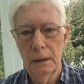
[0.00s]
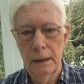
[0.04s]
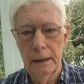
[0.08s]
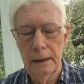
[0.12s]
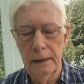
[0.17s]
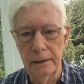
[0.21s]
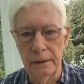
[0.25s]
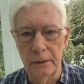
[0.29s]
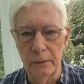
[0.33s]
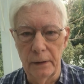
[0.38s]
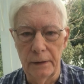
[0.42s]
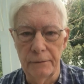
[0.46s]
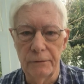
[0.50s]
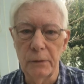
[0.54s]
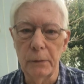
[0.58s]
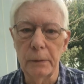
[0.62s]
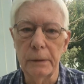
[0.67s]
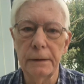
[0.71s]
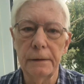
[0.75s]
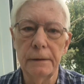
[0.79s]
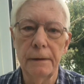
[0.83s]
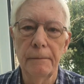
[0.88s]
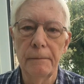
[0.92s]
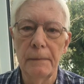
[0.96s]
Hello
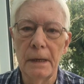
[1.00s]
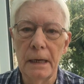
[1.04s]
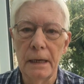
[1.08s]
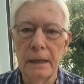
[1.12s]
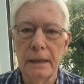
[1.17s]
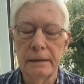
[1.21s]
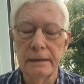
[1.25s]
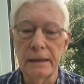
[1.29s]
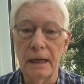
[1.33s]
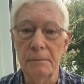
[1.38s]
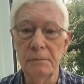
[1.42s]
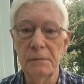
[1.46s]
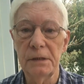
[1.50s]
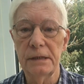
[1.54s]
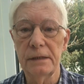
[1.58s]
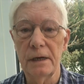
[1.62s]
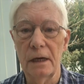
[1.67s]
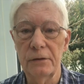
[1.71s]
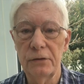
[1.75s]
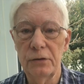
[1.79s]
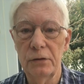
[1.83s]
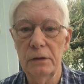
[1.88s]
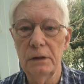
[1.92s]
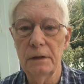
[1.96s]
everyone, time to
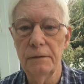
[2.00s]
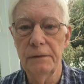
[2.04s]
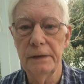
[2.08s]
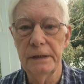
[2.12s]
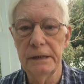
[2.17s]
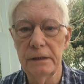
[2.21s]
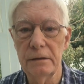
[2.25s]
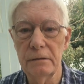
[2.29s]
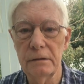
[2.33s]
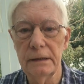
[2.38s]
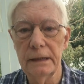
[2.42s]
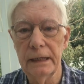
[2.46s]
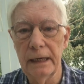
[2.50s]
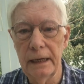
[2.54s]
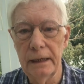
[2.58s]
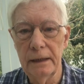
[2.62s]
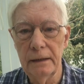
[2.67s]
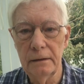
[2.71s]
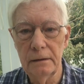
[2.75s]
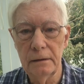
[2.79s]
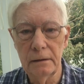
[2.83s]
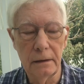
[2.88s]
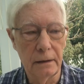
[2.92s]
start doing the videos again,